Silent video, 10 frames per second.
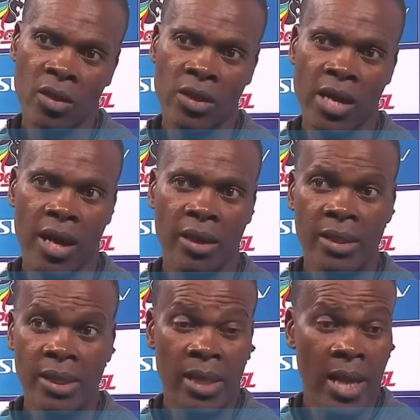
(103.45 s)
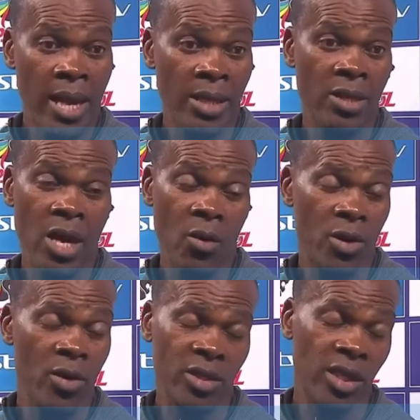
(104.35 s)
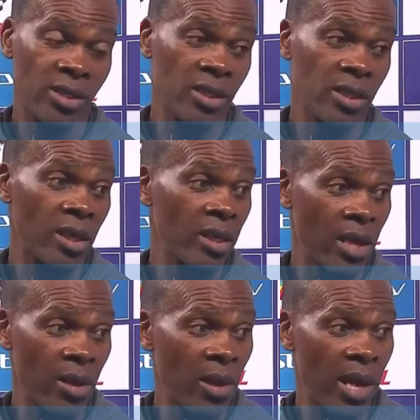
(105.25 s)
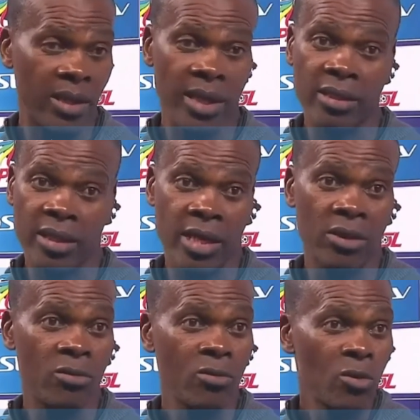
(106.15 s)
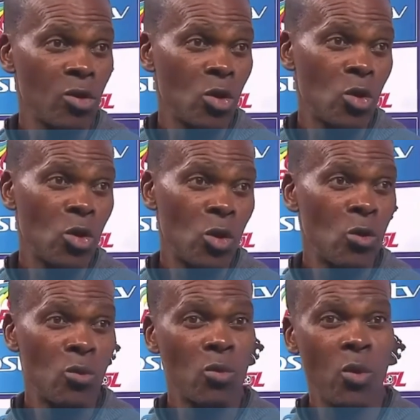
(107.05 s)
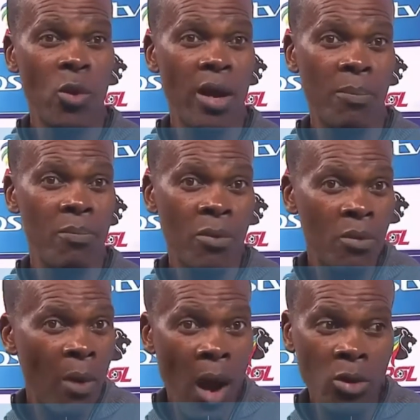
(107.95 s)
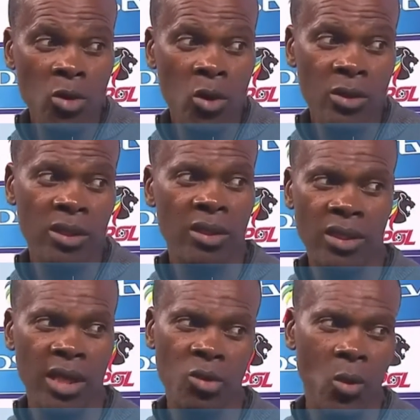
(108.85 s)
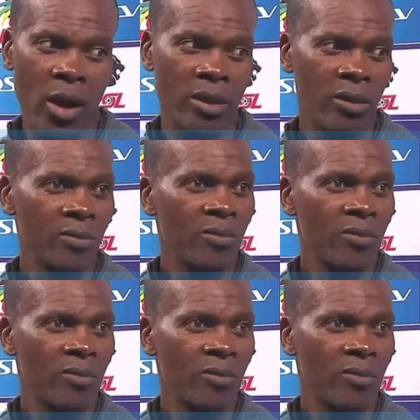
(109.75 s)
And, yeah. And when you are chasing a game like that, then we were bound to concede the third one.